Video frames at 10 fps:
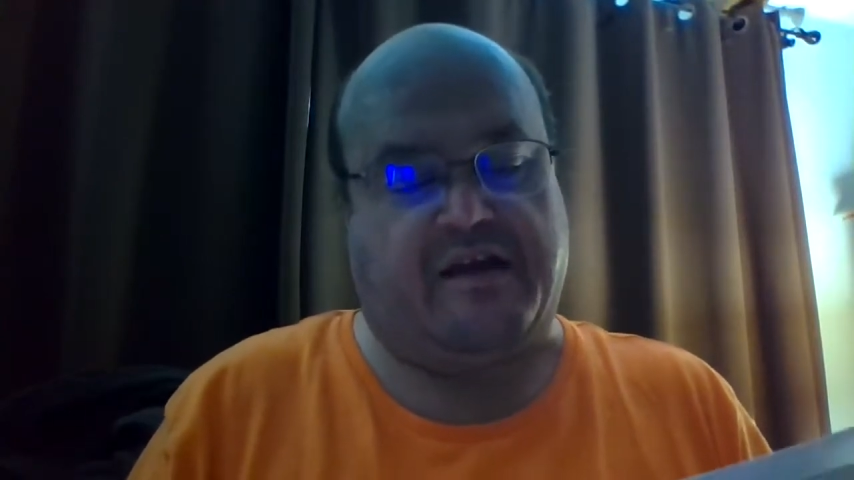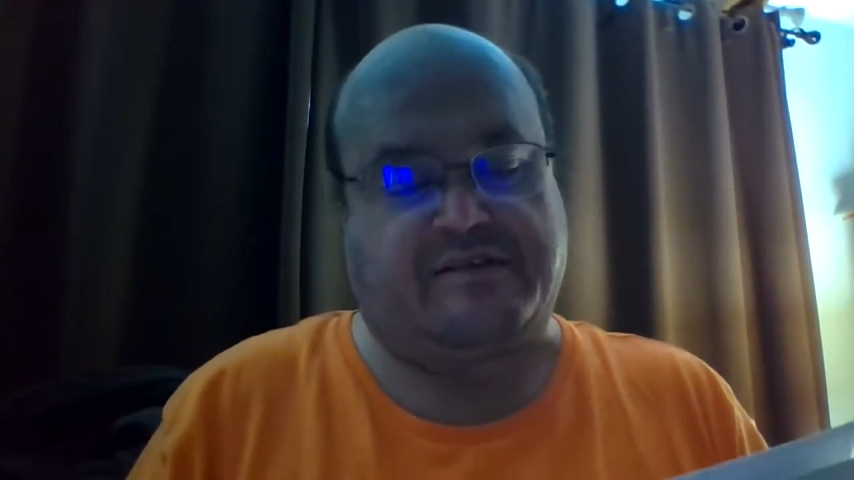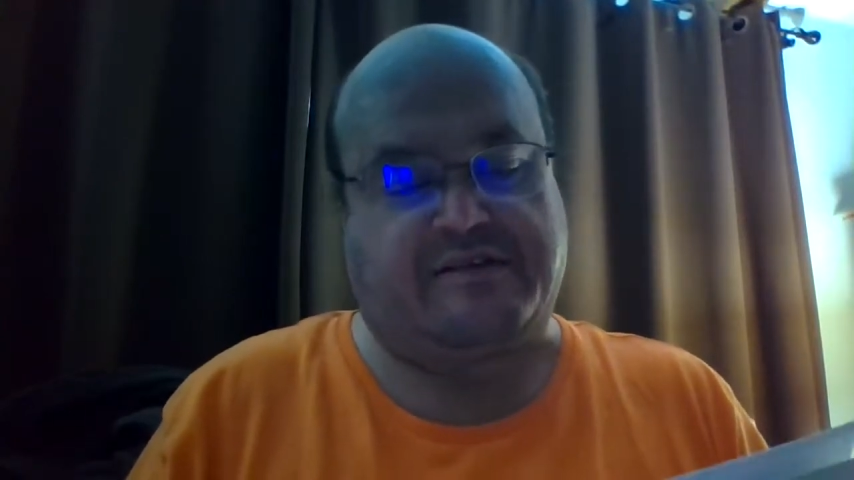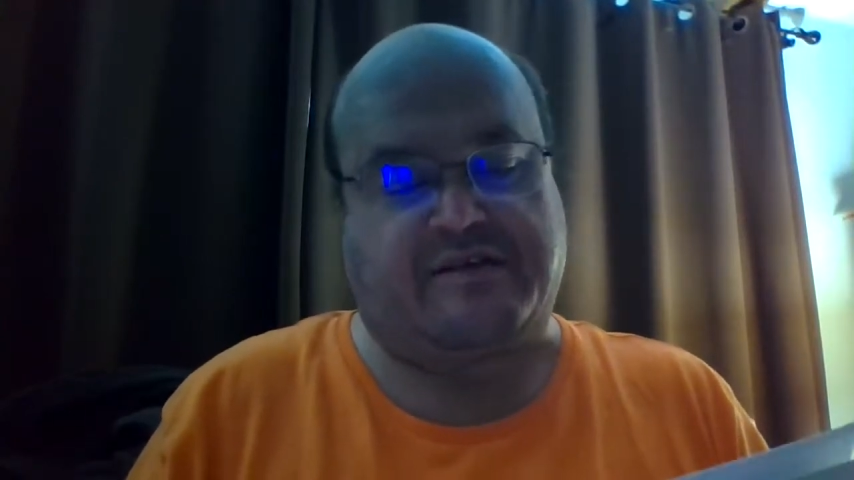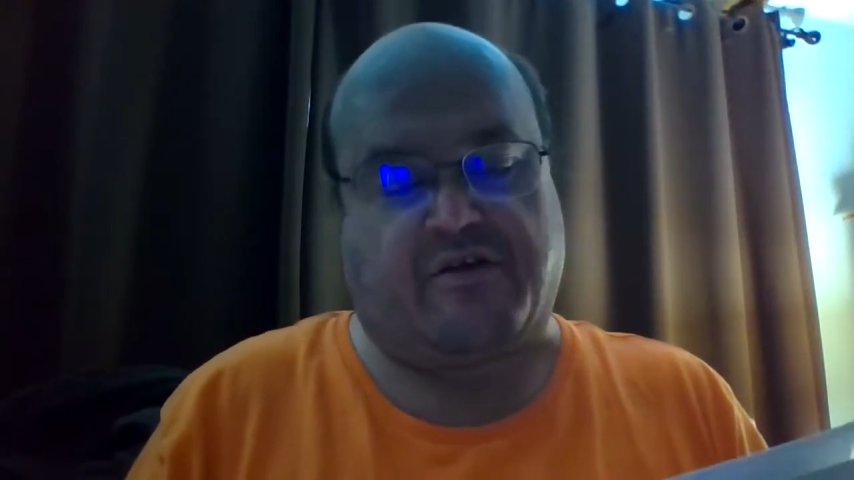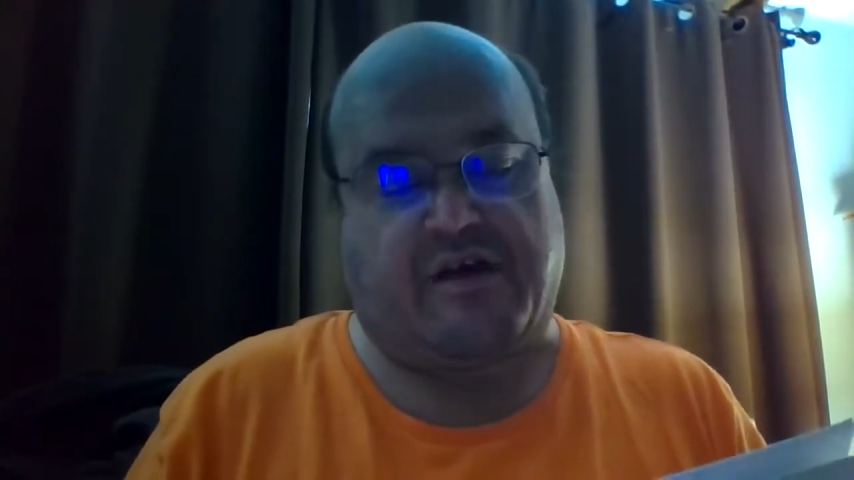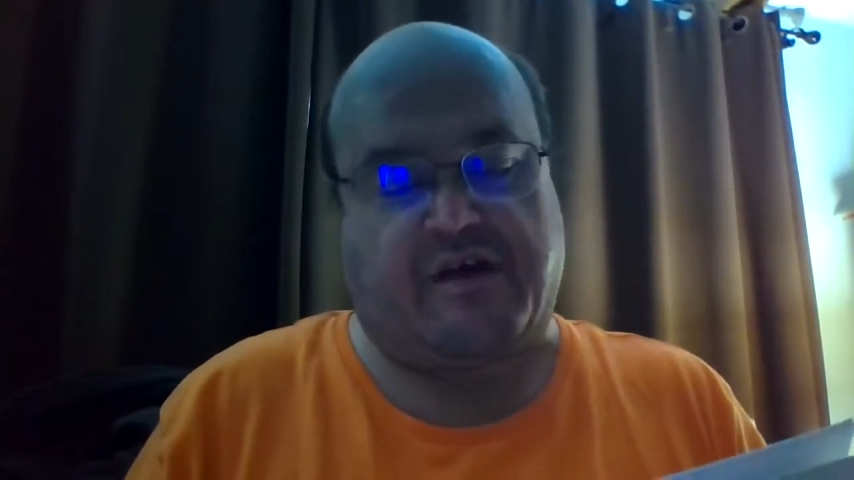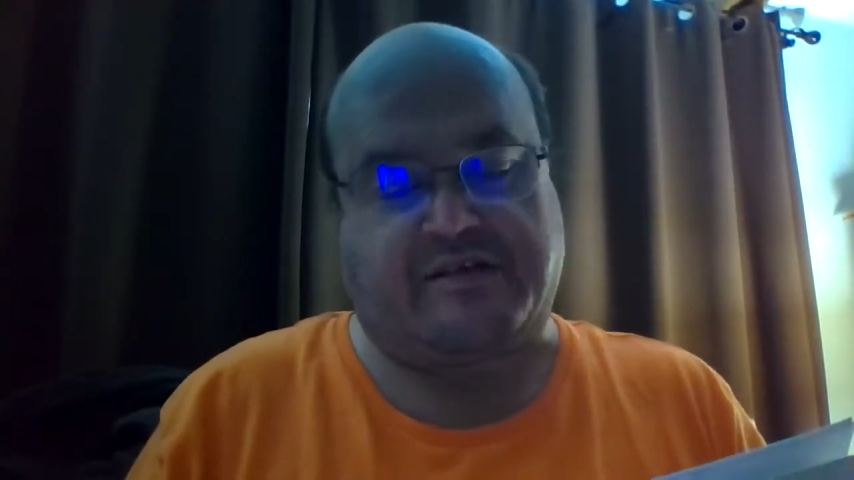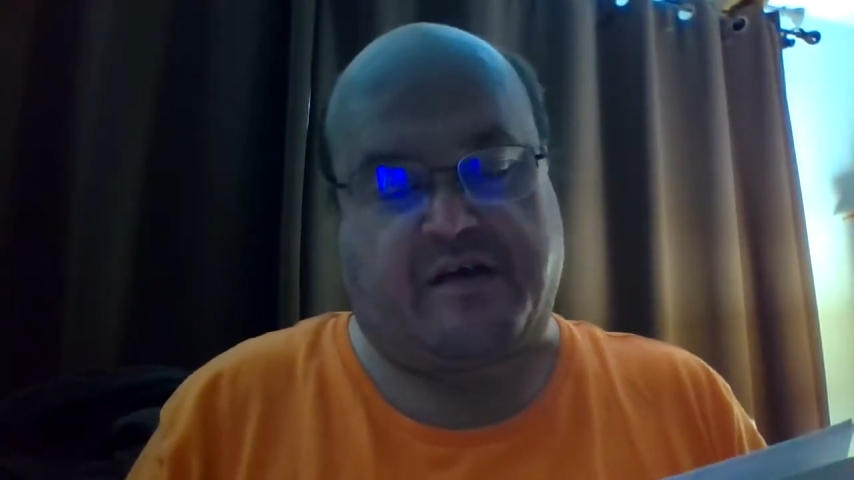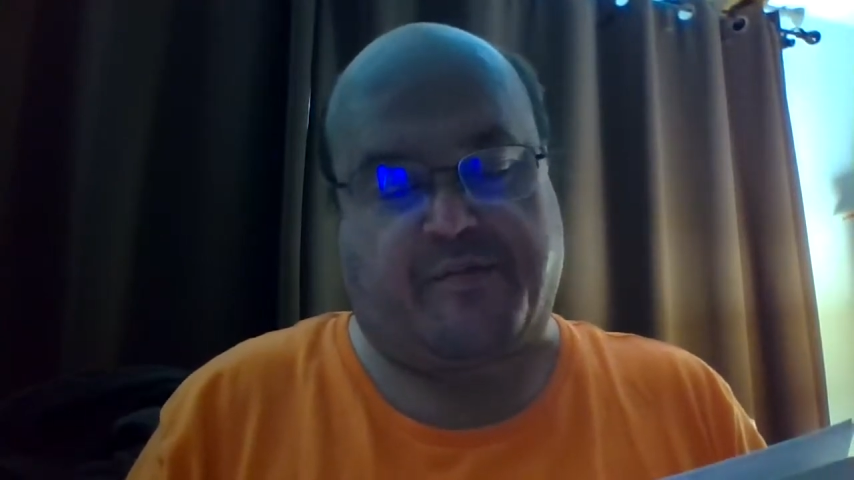as the
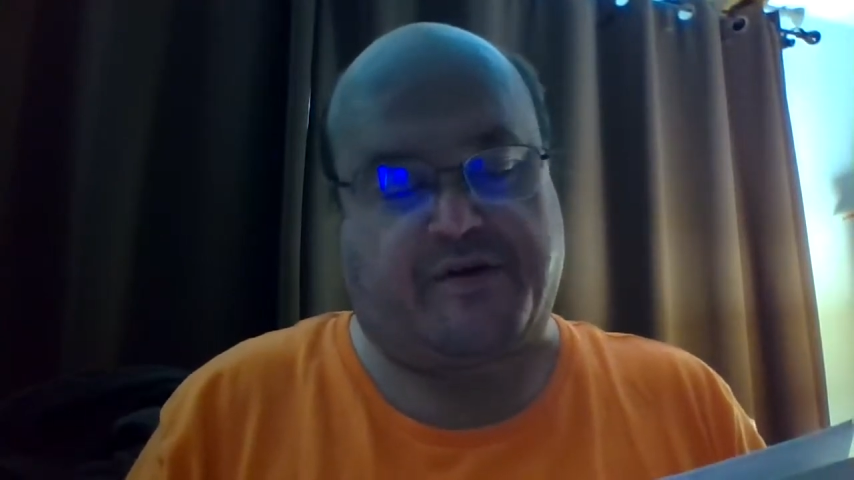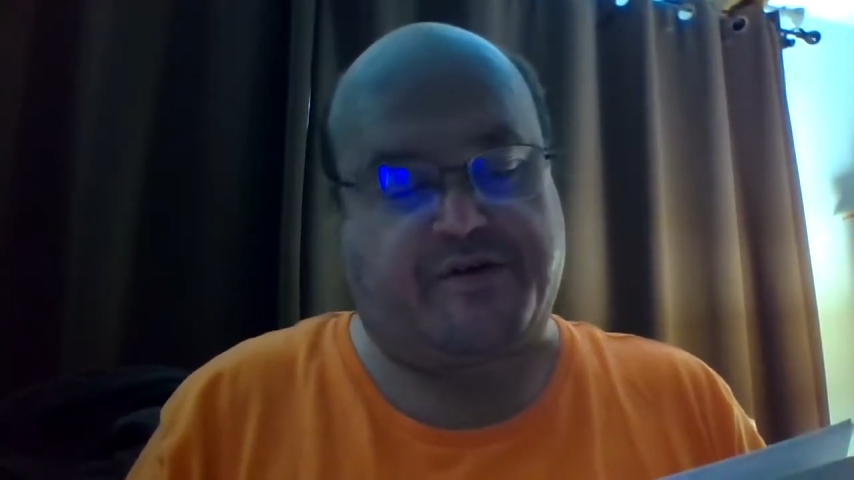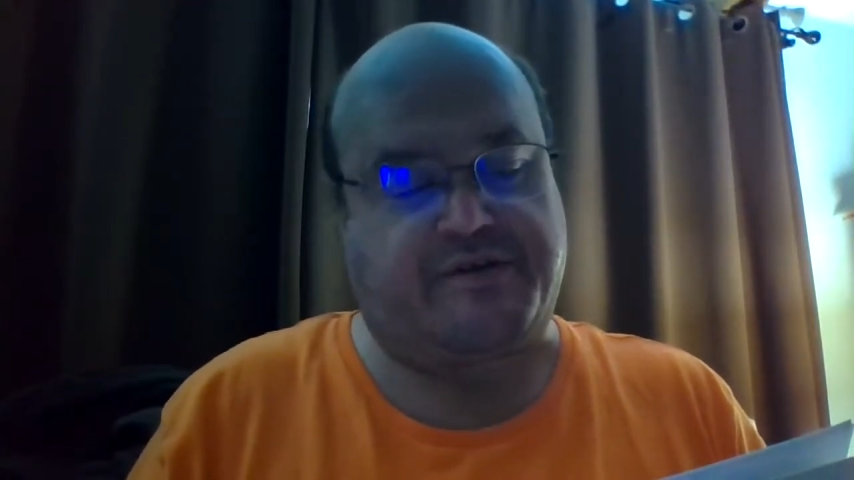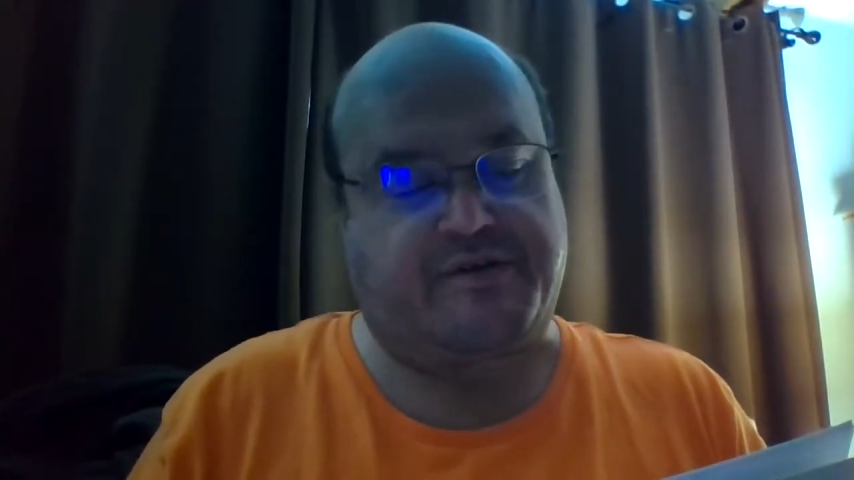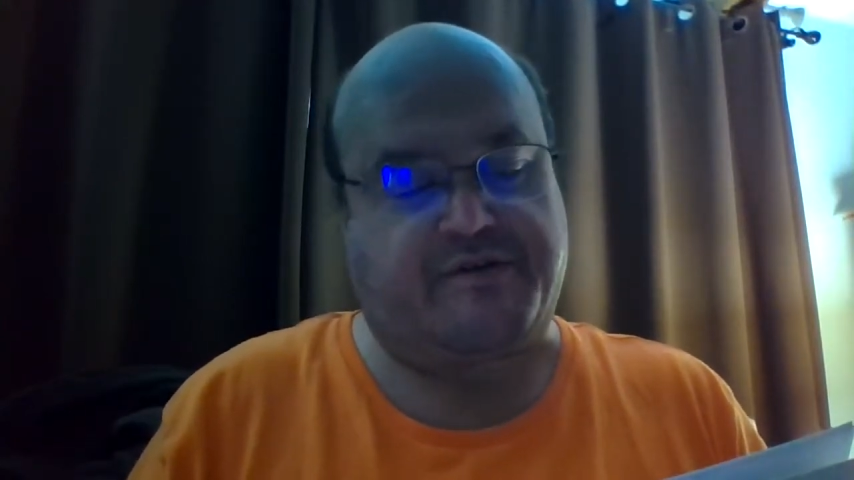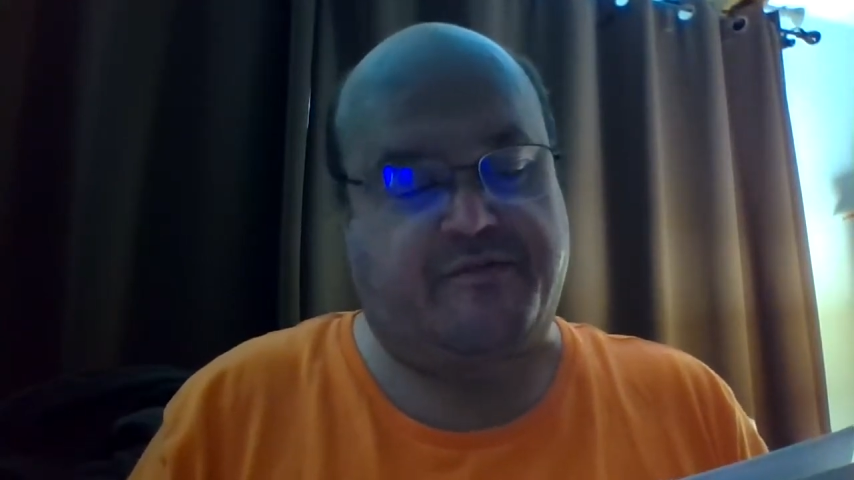grasshoppers.